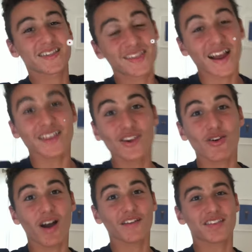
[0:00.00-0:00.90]

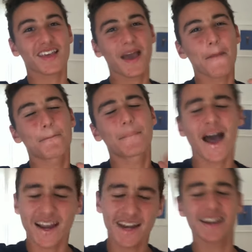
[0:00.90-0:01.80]
DanDanCrafts here,
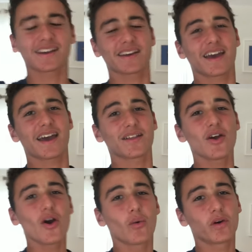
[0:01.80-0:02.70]
back at it again
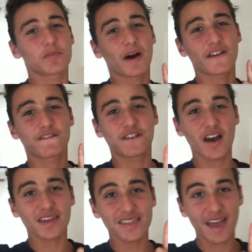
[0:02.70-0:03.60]
with my
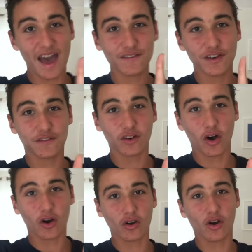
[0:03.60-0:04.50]
first ever
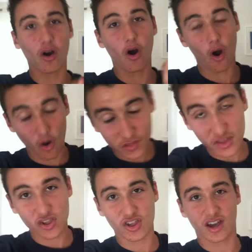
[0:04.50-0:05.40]
vlog on
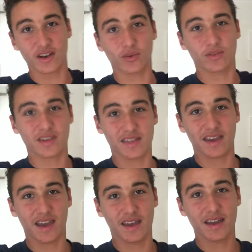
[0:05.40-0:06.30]
this channel
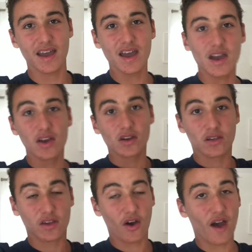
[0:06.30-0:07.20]
today.
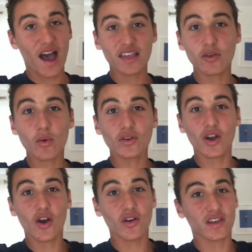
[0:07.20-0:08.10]
So, as you all
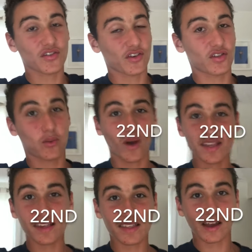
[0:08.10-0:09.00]
know, it's the
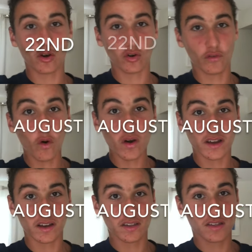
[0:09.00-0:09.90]
22nd of
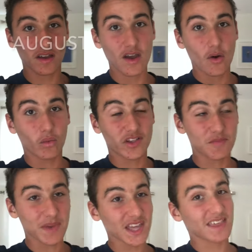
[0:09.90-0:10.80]
August, which
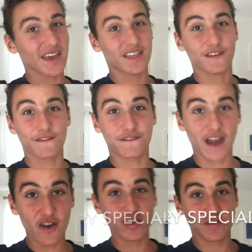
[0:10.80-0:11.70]
means it's a
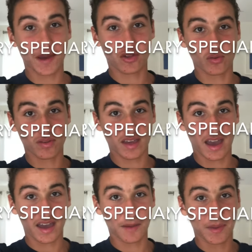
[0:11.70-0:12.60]
very special
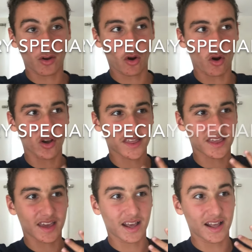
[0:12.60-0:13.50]
day
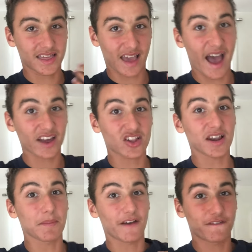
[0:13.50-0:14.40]
because it's
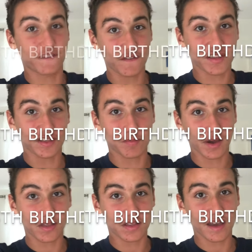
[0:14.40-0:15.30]
actually my 15th
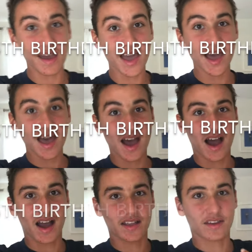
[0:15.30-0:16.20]
birthday
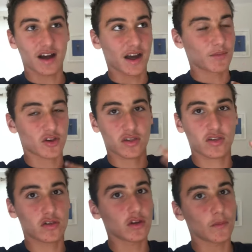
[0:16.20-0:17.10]
and I'm just
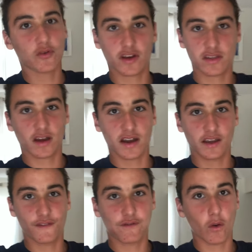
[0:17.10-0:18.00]
super
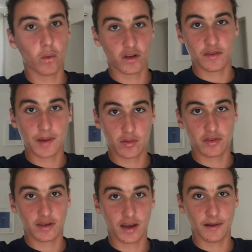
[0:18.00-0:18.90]
excited for what's about
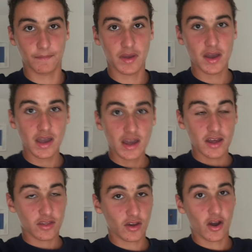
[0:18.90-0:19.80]
to come.
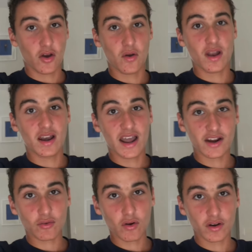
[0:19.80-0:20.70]
So,
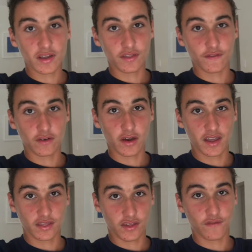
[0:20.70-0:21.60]
later on in the
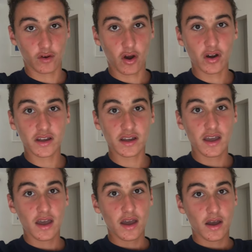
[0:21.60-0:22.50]
in this vlog,
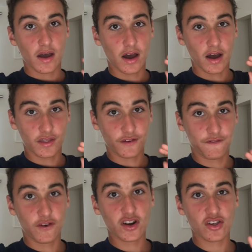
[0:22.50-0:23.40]
the
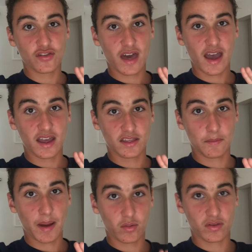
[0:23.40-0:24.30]
footage that is
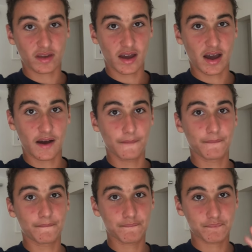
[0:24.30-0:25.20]
about to come...